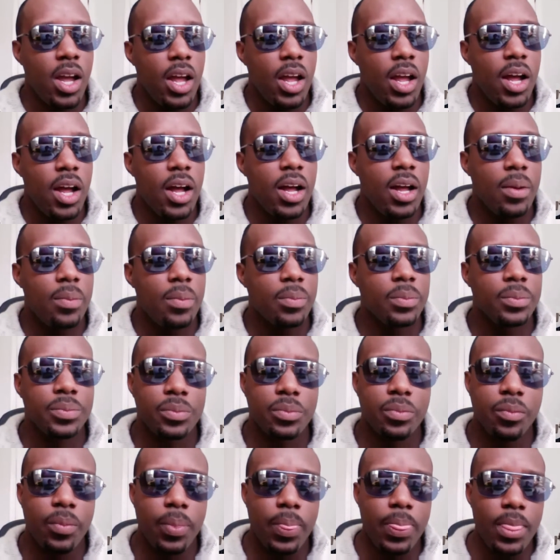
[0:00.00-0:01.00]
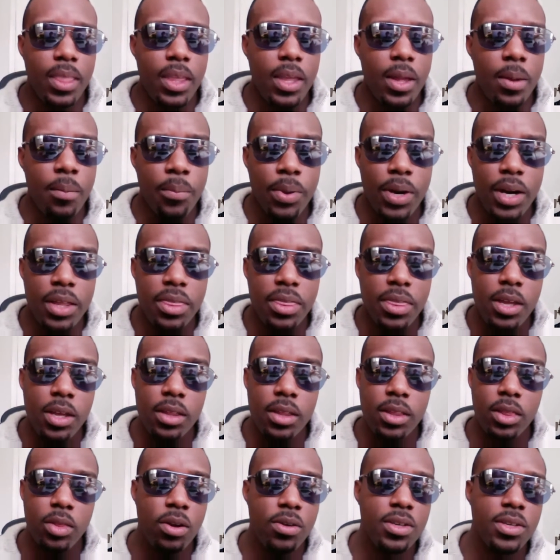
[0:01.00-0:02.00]
Um, but I think
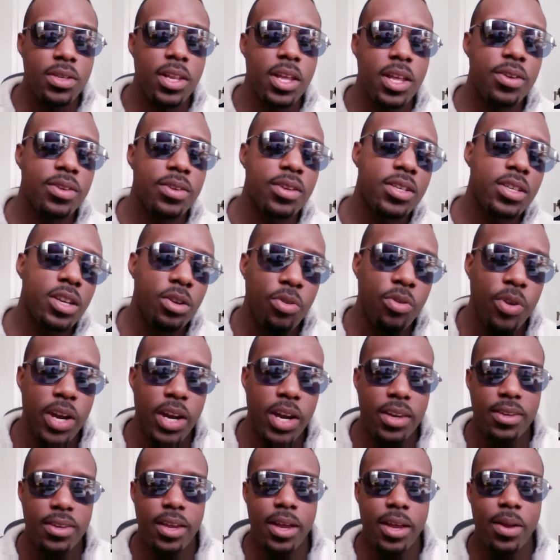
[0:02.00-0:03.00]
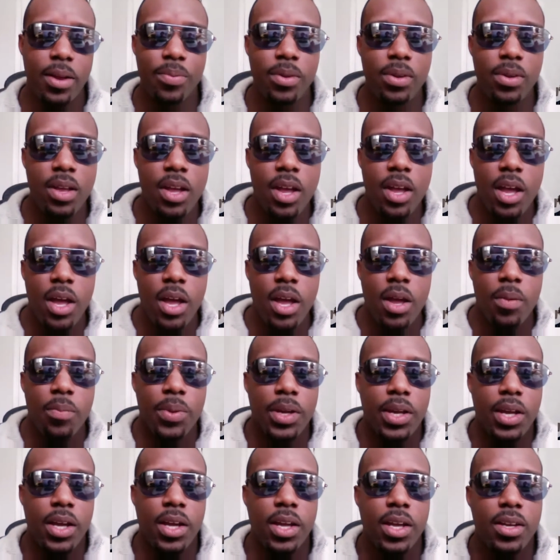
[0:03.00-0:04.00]
Lauren Slater is such a great example
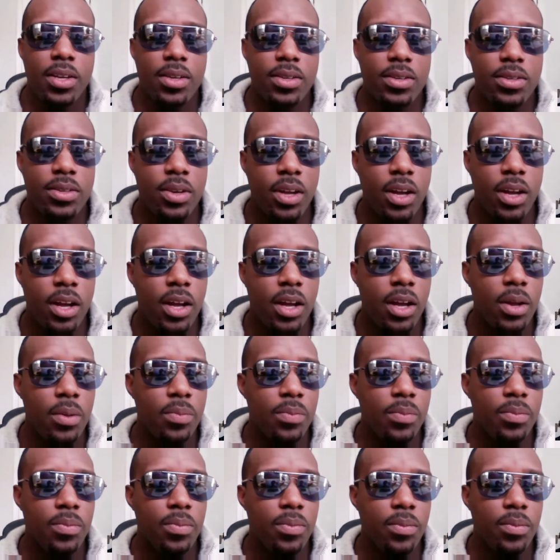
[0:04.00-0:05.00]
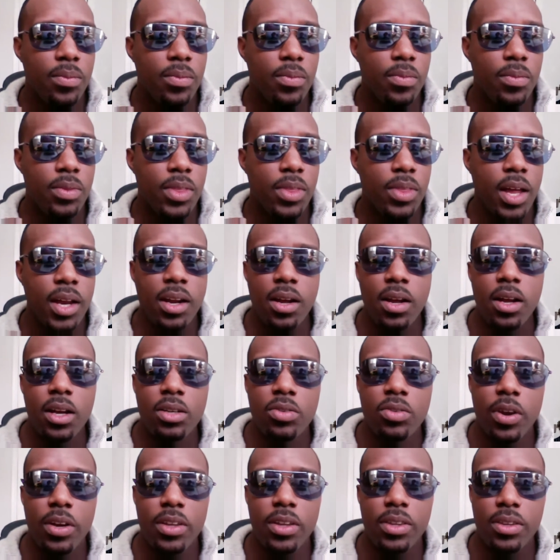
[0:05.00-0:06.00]
because um, that
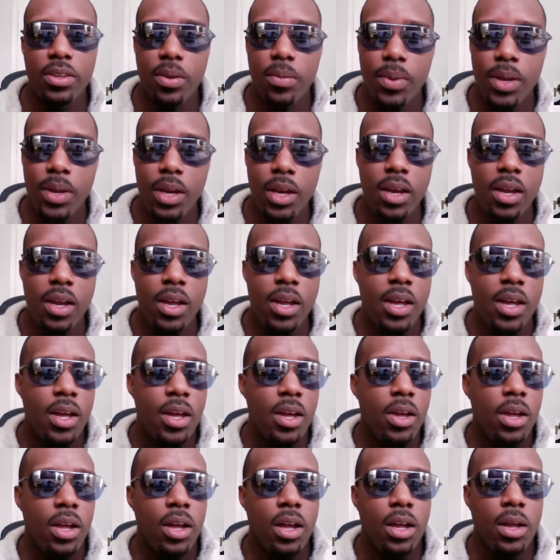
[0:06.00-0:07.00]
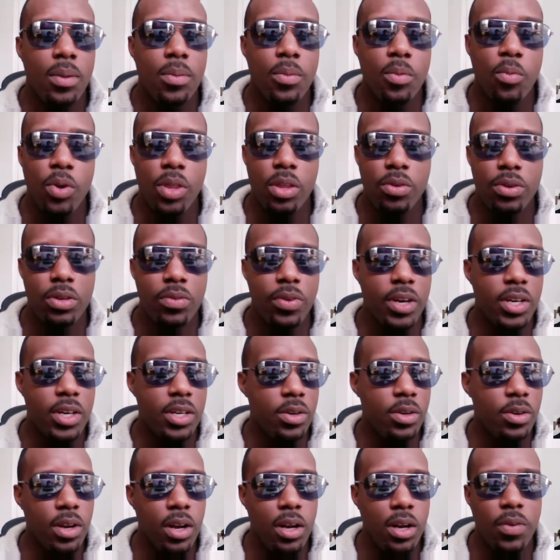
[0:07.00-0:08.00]
contract to me, um, whether it's
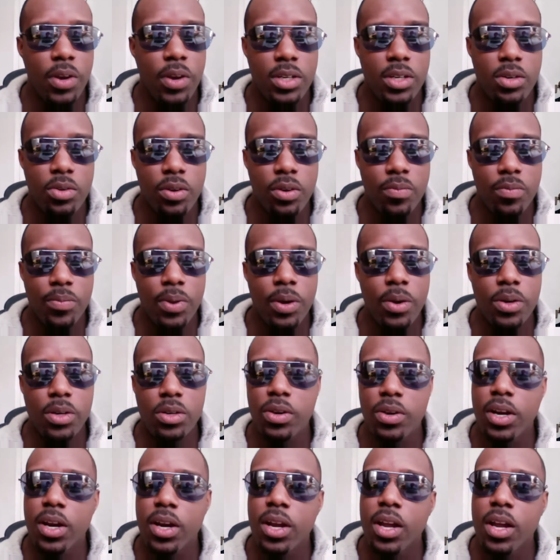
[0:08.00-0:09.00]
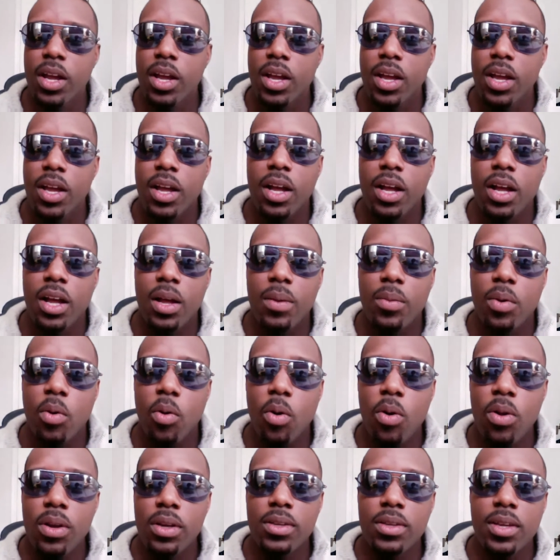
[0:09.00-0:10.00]
fiction or nonfiction or even poetry, um,
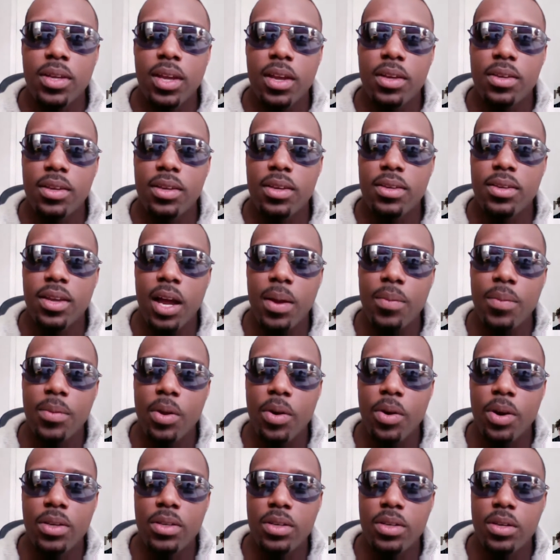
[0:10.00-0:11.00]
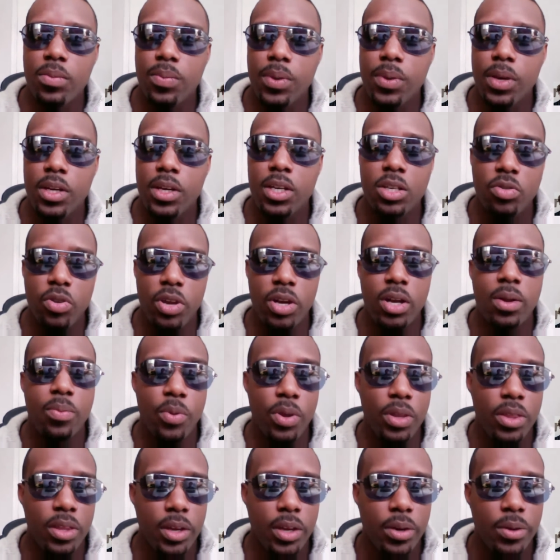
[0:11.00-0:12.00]
all it says is I'm going to be straight up
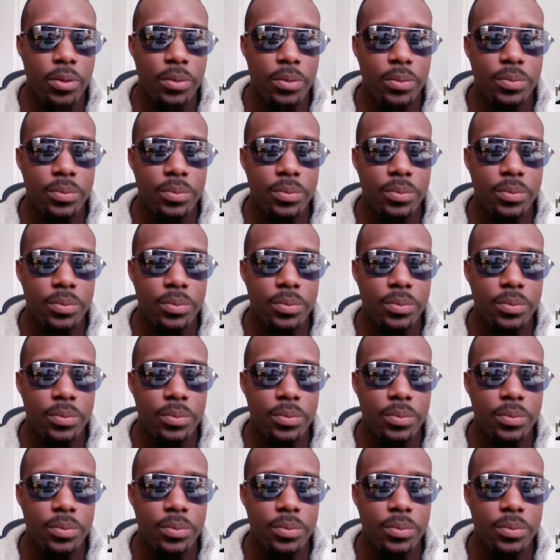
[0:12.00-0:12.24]
with you.